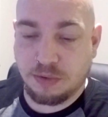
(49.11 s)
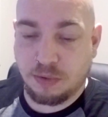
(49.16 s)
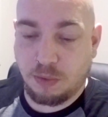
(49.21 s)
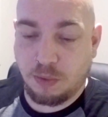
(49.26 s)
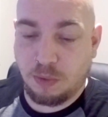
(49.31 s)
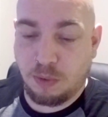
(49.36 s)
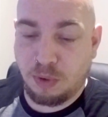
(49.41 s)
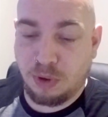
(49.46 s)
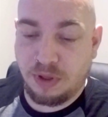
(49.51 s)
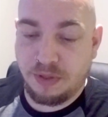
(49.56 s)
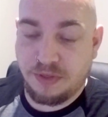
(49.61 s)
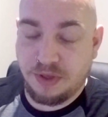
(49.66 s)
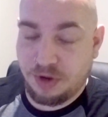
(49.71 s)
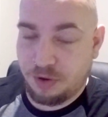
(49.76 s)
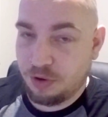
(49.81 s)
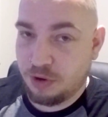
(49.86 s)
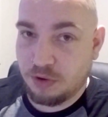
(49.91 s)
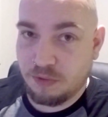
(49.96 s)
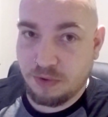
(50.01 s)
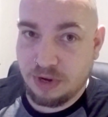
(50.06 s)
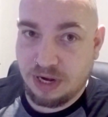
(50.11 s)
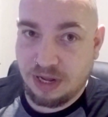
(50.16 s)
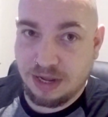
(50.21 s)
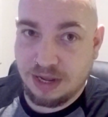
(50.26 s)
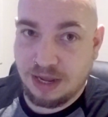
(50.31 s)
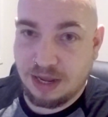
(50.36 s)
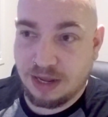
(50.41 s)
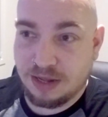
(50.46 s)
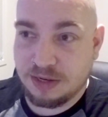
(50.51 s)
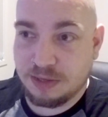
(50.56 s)
or they're not real
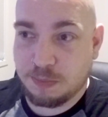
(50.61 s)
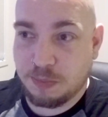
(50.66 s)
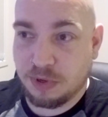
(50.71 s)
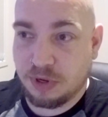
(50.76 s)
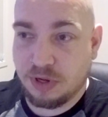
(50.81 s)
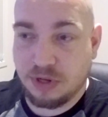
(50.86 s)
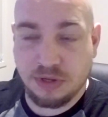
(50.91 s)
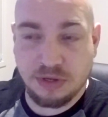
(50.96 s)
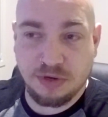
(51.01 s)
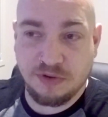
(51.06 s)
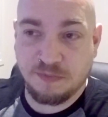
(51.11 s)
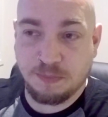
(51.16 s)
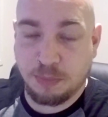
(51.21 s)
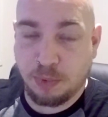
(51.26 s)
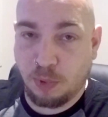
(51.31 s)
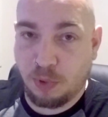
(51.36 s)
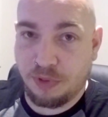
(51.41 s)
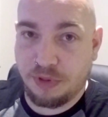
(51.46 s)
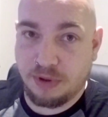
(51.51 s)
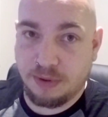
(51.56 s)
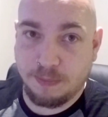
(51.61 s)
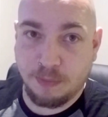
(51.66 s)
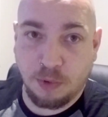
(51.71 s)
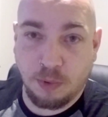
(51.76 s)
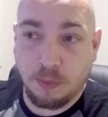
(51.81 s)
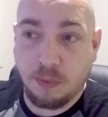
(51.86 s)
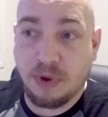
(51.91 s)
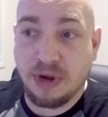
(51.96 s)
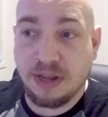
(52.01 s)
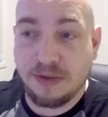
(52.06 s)
accounts because you've bought them or
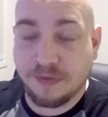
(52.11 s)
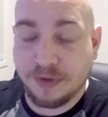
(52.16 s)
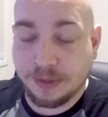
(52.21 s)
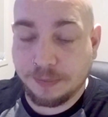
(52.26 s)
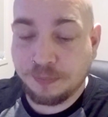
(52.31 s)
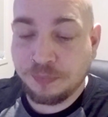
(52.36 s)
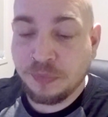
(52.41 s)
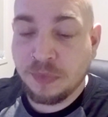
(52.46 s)
whatever,